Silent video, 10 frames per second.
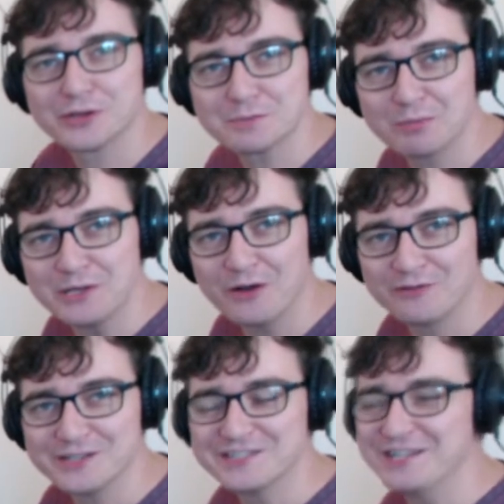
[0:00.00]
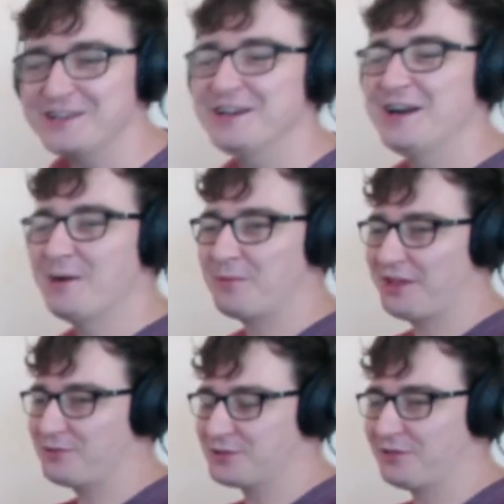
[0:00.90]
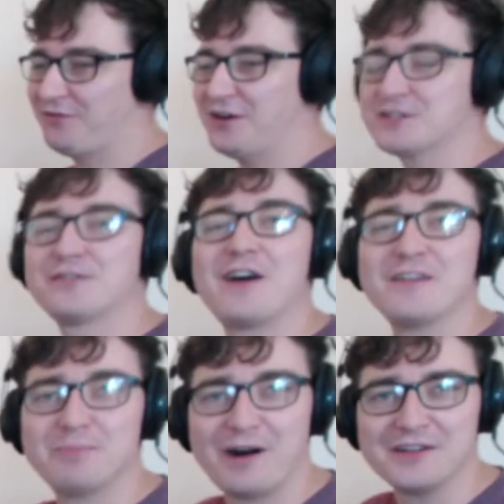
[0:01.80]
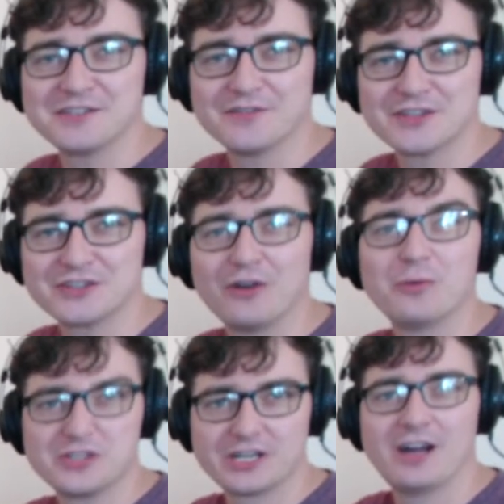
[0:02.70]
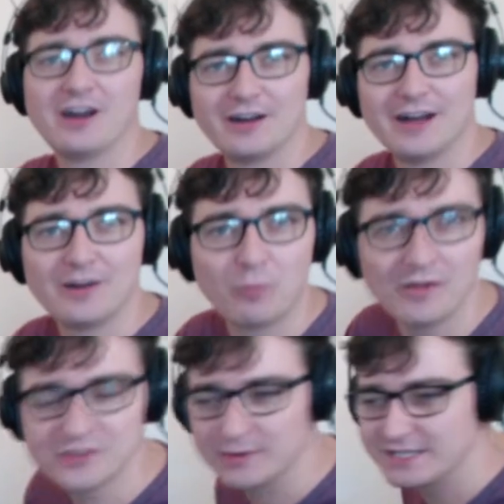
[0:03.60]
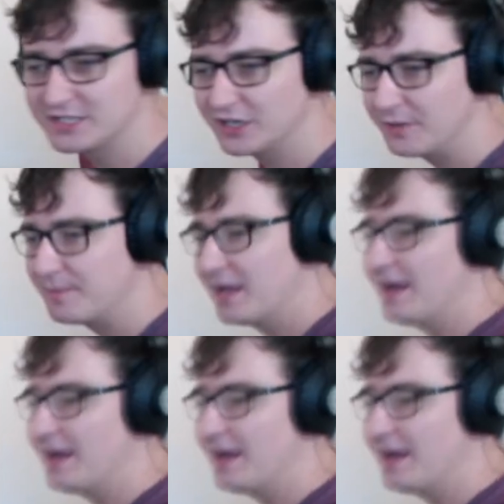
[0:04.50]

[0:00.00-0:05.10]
that's pretty obvious to you, but those are the first five bars of the song which occur at one twenty-two.